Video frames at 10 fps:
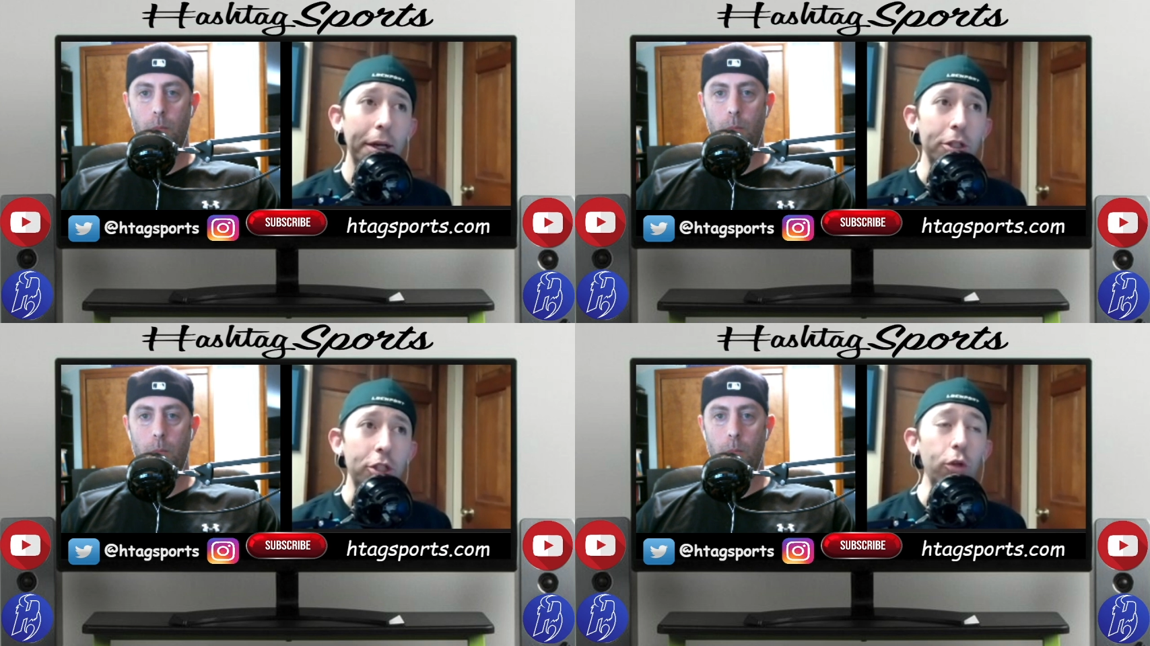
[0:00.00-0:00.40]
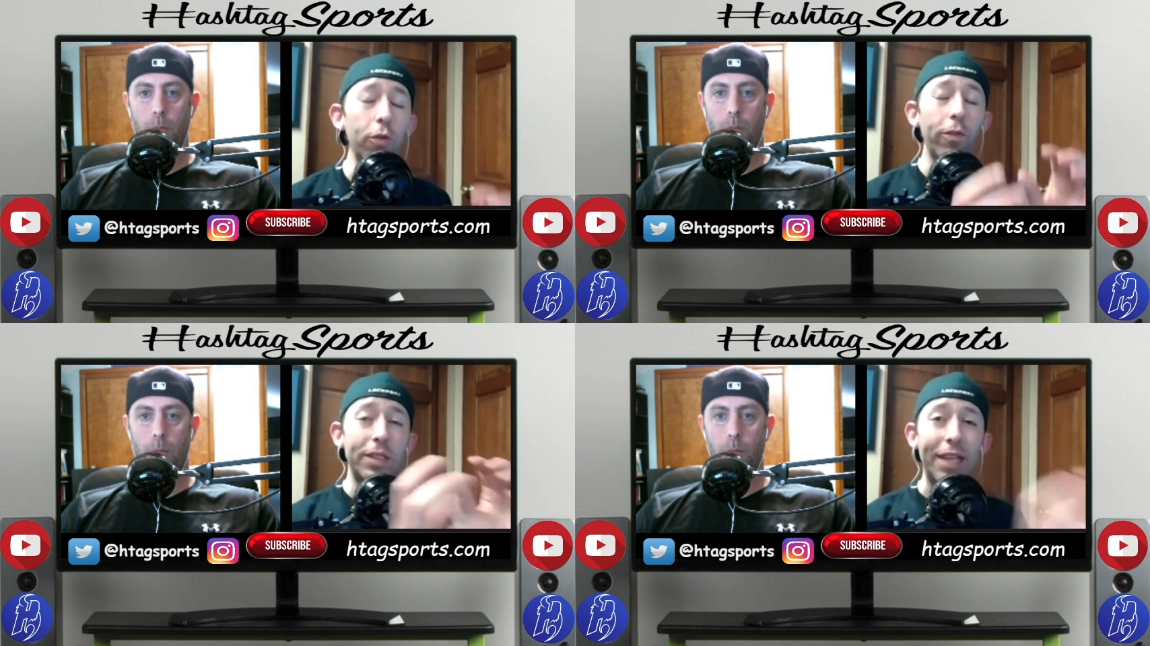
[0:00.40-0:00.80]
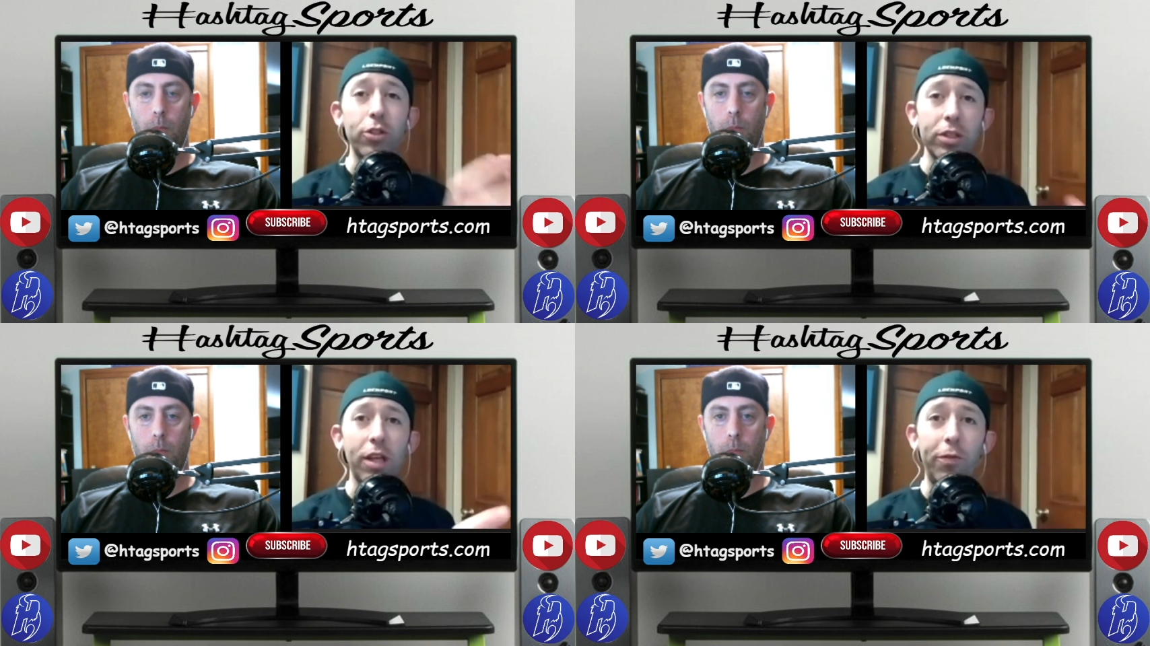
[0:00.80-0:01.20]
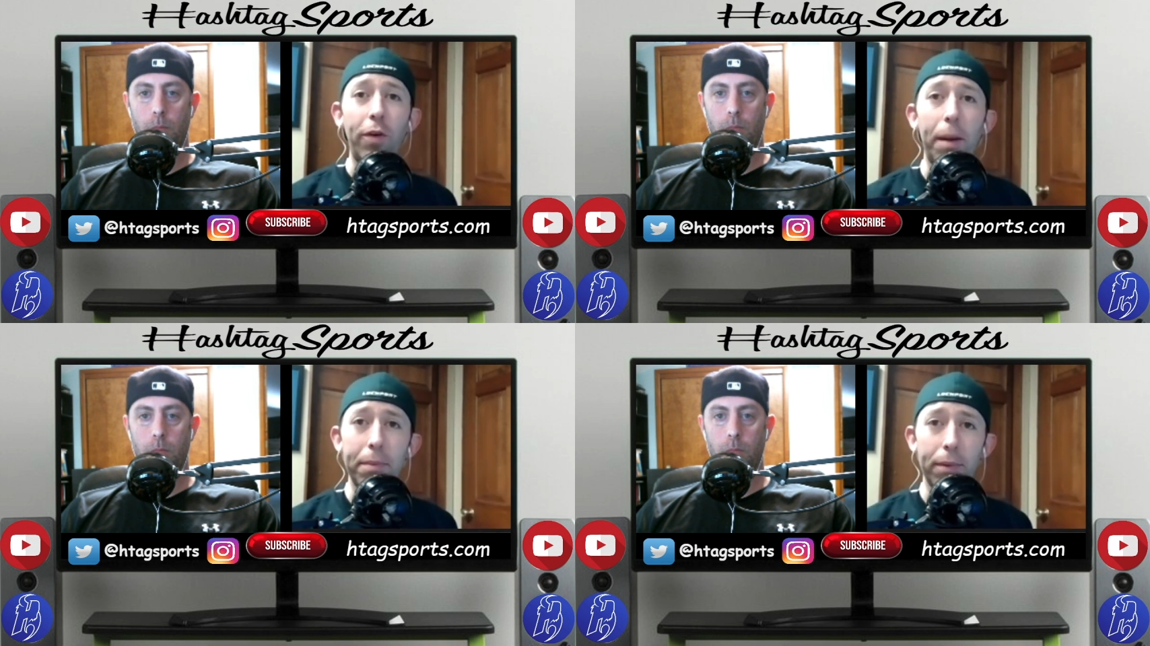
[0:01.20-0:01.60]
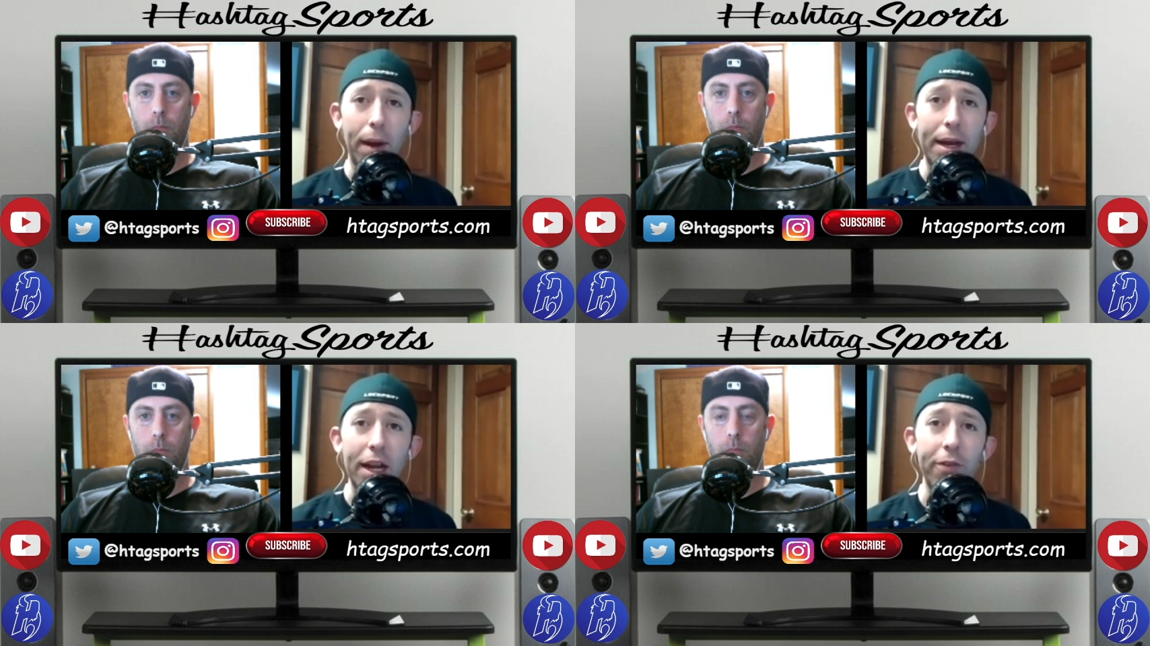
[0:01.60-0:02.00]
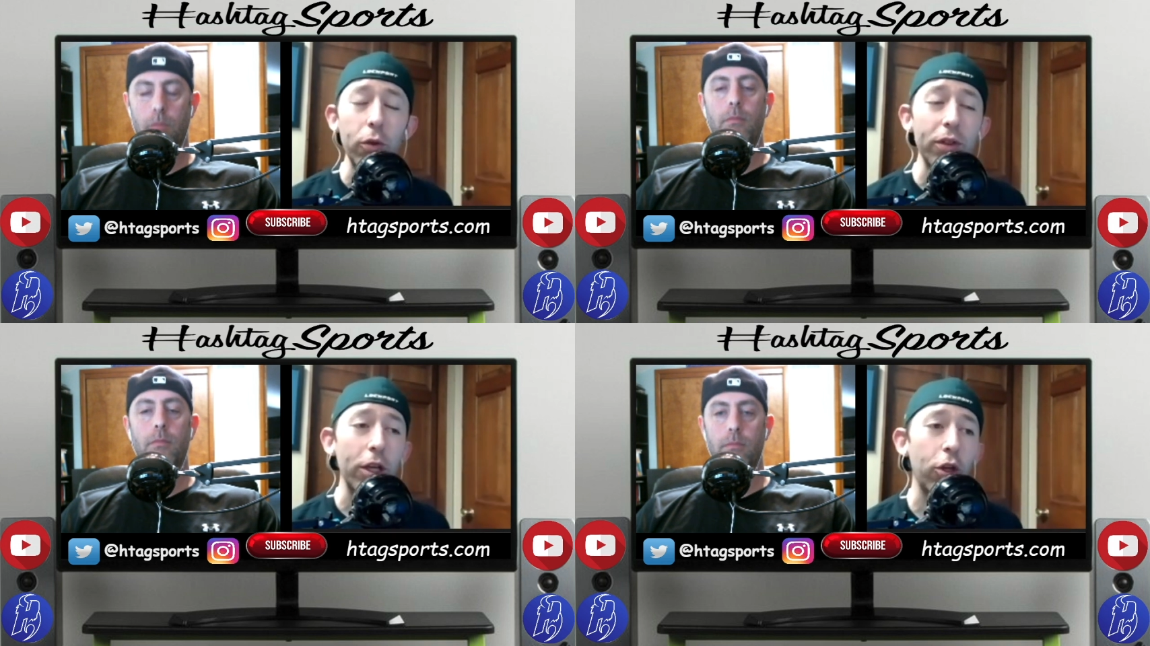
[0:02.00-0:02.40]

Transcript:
Speaker 1: to set yourself up, right? If you think